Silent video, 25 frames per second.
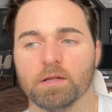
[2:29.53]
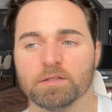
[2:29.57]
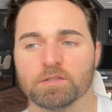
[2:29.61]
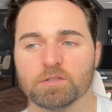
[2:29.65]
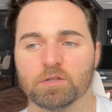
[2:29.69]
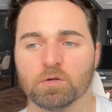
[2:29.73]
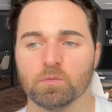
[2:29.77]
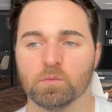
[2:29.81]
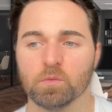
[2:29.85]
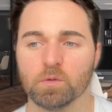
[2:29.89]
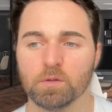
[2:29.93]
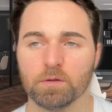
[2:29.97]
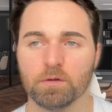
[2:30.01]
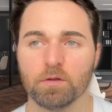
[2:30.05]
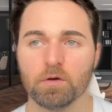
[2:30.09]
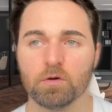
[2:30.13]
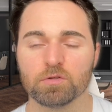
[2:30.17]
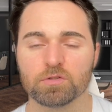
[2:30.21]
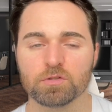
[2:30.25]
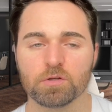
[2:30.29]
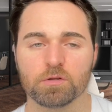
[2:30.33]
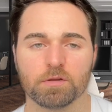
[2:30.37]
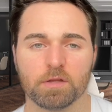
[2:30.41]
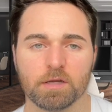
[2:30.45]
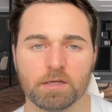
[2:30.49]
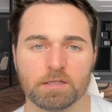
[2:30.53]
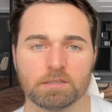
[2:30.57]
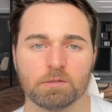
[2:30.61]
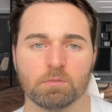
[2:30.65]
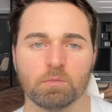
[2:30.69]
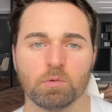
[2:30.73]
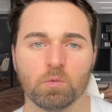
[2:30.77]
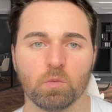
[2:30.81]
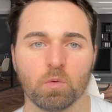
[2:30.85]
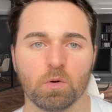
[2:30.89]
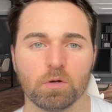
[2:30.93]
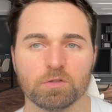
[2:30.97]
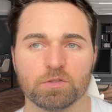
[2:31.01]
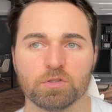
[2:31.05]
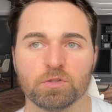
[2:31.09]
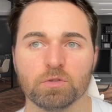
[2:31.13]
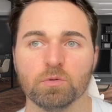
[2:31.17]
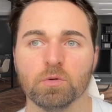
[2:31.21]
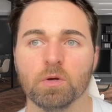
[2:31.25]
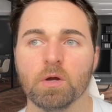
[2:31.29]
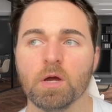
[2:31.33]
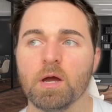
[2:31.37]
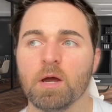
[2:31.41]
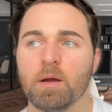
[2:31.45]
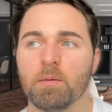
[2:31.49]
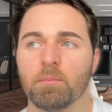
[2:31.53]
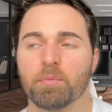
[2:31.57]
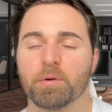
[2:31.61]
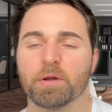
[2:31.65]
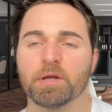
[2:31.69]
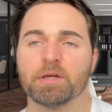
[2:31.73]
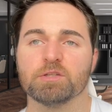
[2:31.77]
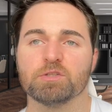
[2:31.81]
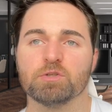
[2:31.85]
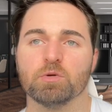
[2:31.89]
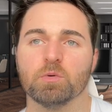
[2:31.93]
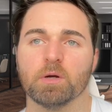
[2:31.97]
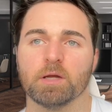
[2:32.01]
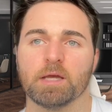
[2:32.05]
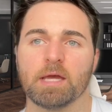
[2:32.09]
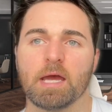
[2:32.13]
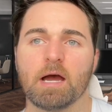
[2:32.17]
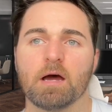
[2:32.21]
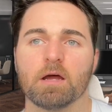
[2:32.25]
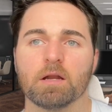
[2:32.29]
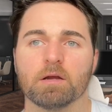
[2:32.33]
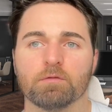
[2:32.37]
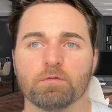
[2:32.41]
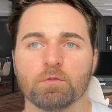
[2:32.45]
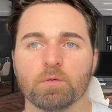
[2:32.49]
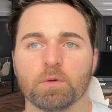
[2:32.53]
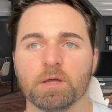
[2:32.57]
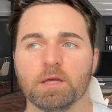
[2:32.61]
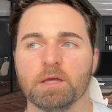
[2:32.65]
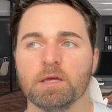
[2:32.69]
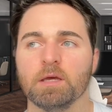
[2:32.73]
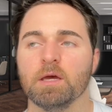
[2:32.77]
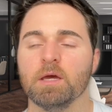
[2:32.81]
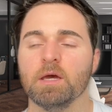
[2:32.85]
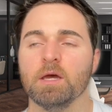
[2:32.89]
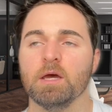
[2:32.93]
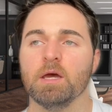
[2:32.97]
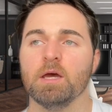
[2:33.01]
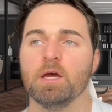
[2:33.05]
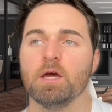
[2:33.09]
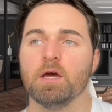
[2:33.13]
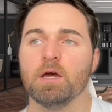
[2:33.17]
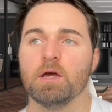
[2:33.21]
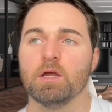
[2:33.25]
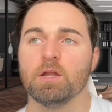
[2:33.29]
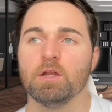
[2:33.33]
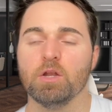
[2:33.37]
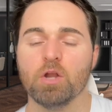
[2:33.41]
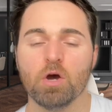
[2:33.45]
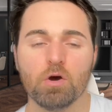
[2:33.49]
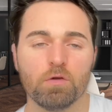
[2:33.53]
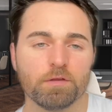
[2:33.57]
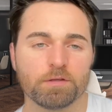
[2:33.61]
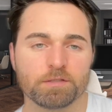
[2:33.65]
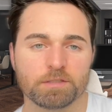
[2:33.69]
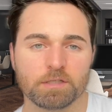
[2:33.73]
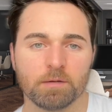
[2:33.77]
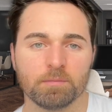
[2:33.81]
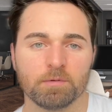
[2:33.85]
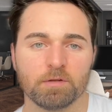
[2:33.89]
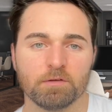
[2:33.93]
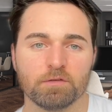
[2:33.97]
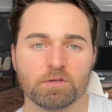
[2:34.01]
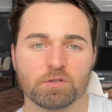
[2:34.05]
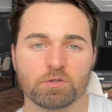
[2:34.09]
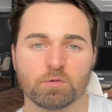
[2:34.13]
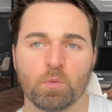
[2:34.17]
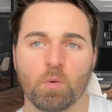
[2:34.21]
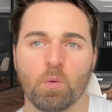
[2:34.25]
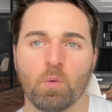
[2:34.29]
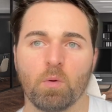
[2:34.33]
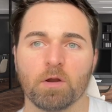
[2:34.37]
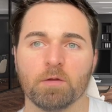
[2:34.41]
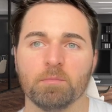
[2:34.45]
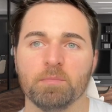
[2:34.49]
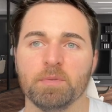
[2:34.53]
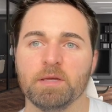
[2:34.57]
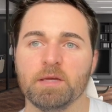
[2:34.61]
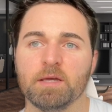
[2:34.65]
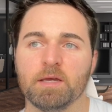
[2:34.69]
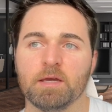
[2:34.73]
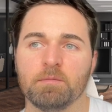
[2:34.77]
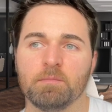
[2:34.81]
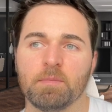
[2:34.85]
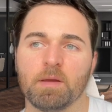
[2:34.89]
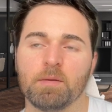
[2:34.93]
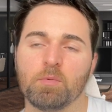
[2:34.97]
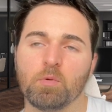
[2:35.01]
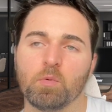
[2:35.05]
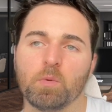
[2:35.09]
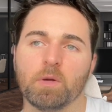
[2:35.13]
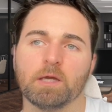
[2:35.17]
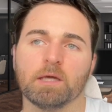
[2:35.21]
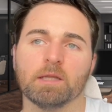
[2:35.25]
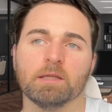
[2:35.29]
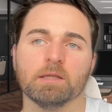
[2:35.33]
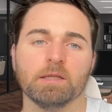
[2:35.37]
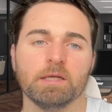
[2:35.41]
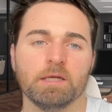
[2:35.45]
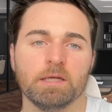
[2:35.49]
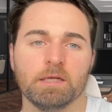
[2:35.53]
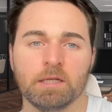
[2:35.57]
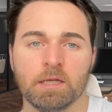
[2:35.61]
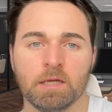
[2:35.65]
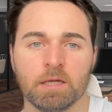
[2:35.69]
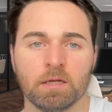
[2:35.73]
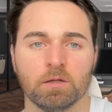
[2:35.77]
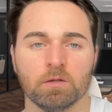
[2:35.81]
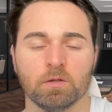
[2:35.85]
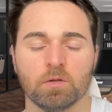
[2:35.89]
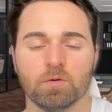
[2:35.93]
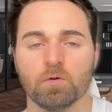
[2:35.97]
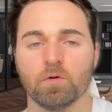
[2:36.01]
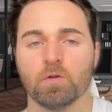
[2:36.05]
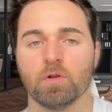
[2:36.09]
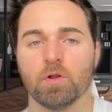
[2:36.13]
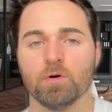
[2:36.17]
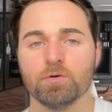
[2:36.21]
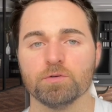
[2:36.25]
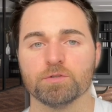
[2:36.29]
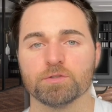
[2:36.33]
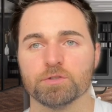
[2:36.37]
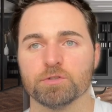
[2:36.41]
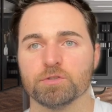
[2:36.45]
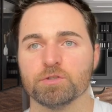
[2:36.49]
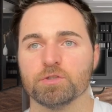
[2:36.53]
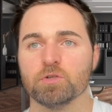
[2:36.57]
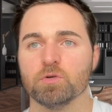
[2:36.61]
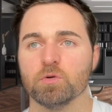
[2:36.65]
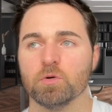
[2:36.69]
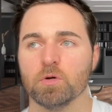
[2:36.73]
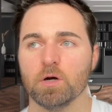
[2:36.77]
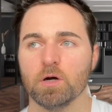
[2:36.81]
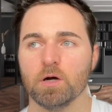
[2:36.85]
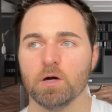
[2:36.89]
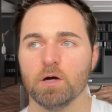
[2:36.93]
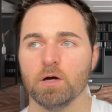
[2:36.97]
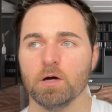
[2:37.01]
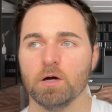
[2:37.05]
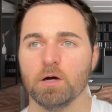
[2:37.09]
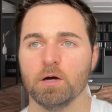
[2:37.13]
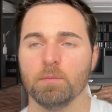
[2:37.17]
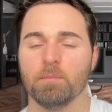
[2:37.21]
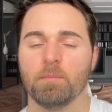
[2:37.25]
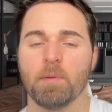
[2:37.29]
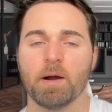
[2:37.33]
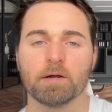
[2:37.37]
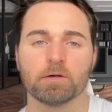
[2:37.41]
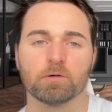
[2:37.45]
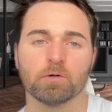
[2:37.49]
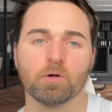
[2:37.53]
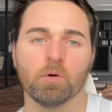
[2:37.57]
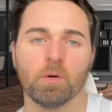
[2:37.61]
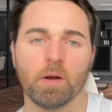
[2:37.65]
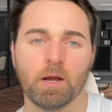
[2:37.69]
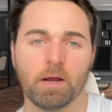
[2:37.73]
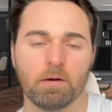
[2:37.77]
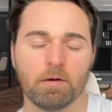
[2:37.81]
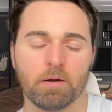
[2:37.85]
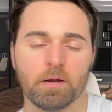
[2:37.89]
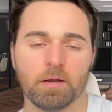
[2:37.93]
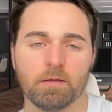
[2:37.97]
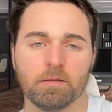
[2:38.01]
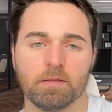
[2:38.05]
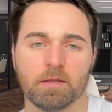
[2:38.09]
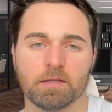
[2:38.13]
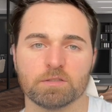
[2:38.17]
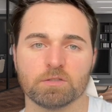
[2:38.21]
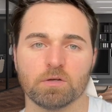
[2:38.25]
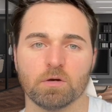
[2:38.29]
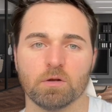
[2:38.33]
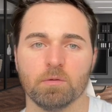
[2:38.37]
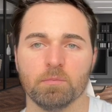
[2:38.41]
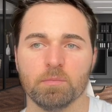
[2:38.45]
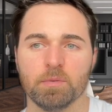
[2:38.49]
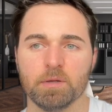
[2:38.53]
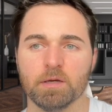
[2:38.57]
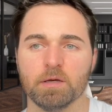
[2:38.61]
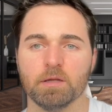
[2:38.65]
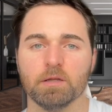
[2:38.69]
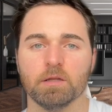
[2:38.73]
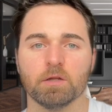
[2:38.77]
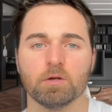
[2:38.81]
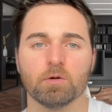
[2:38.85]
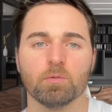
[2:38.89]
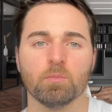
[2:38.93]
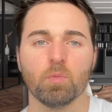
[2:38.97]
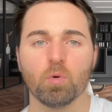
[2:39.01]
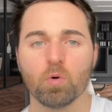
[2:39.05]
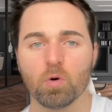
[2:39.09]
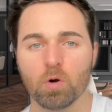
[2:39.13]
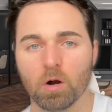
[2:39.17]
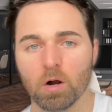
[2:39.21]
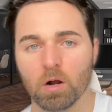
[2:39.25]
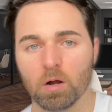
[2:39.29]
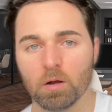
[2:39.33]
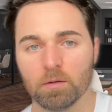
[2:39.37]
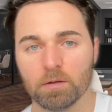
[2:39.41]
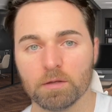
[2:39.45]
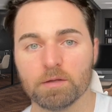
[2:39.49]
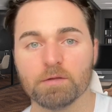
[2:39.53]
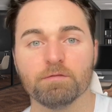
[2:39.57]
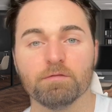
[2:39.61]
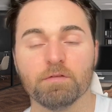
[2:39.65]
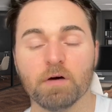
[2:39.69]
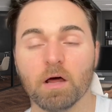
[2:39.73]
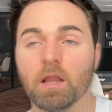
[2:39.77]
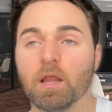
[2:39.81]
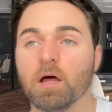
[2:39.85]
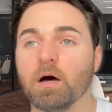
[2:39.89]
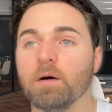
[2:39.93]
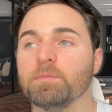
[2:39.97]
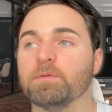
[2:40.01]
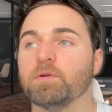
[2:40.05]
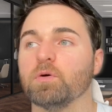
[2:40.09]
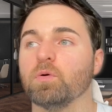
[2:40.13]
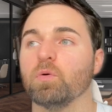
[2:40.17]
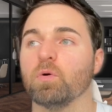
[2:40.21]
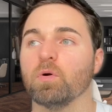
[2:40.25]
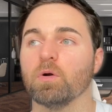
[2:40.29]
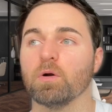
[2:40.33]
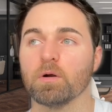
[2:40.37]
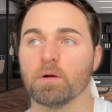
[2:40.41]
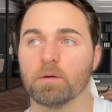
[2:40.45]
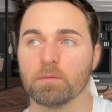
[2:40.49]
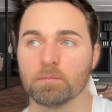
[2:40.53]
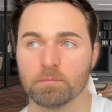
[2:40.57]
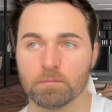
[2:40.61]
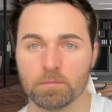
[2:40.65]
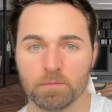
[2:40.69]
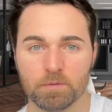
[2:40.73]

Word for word: And so we, those are things that we want to bring into account if we know the subdivision we want to be in, maybe we can lean in a little closer to a, a micro area that's going to be a little more developed or